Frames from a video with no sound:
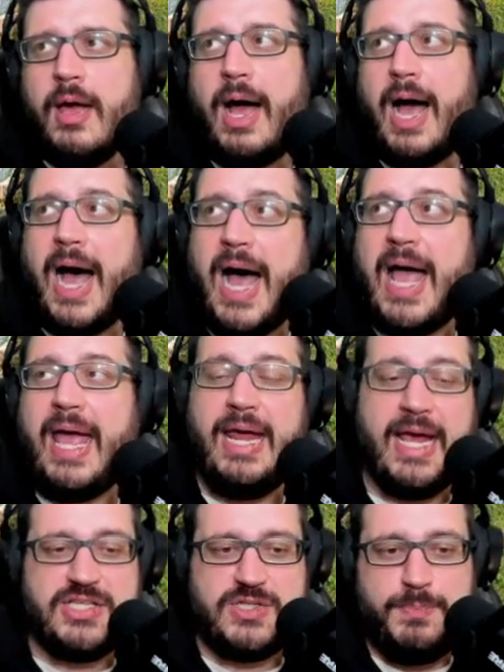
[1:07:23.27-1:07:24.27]
I,
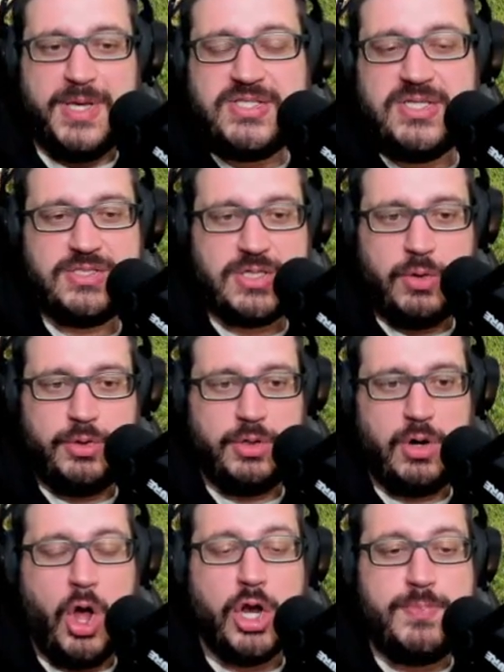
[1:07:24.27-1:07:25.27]
as a business
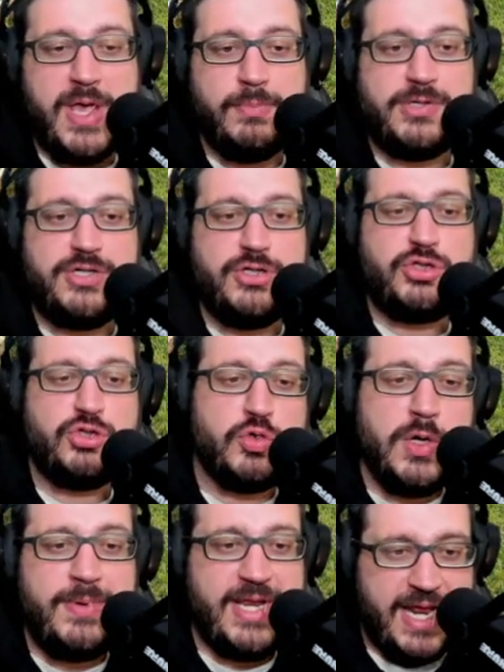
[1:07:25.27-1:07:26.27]
owner, ought to be able to
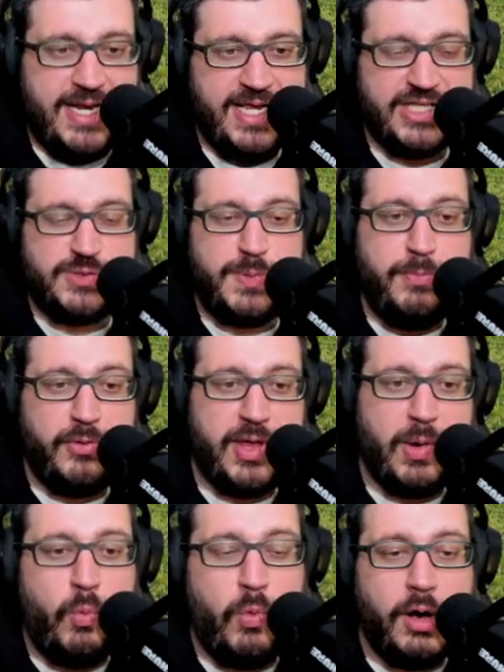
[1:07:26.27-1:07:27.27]
discriminate against people
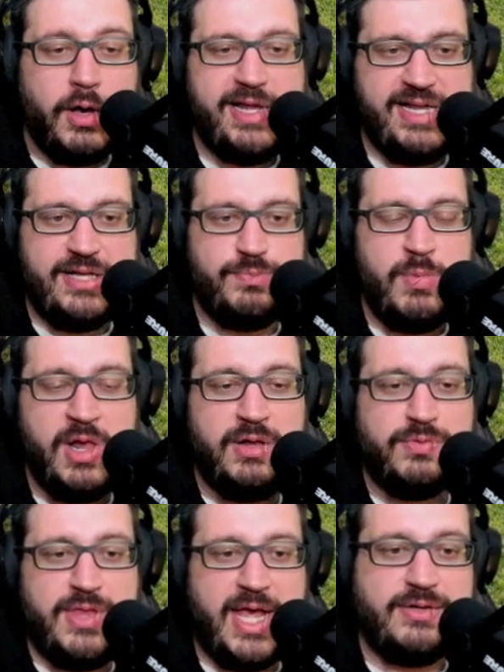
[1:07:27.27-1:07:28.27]
that walk in
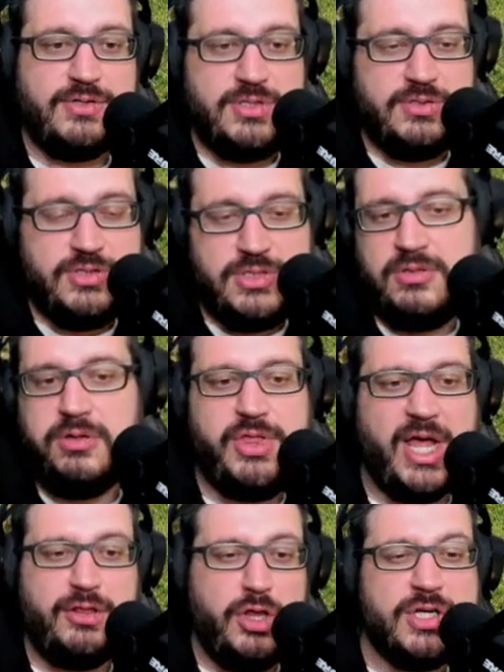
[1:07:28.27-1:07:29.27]
that
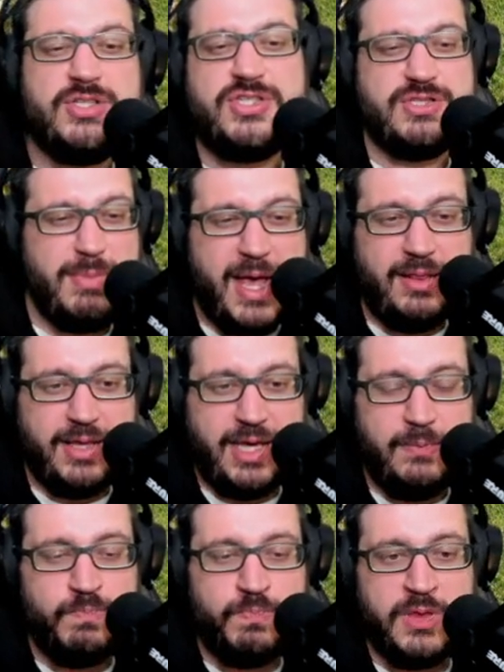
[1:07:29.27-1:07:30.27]
look
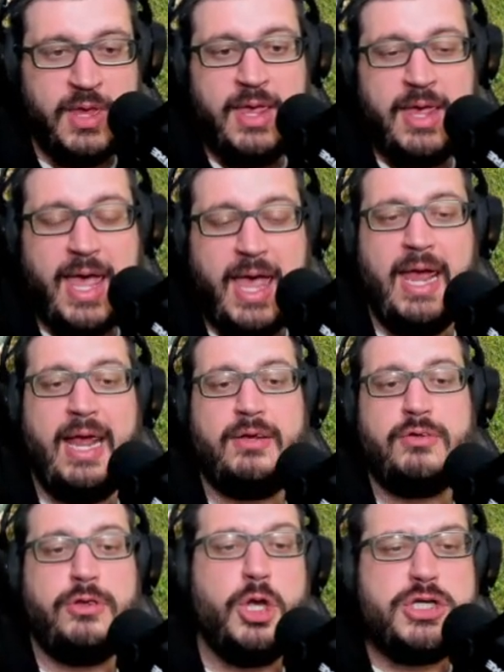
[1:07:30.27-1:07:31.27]
smelly
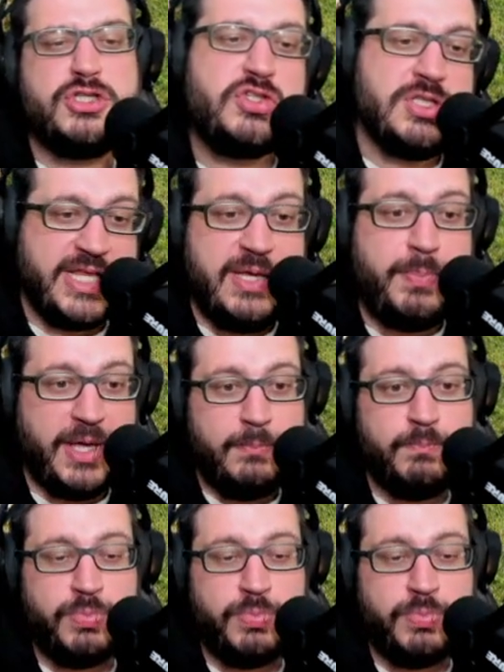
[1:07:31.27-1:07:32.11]
and look sleepy.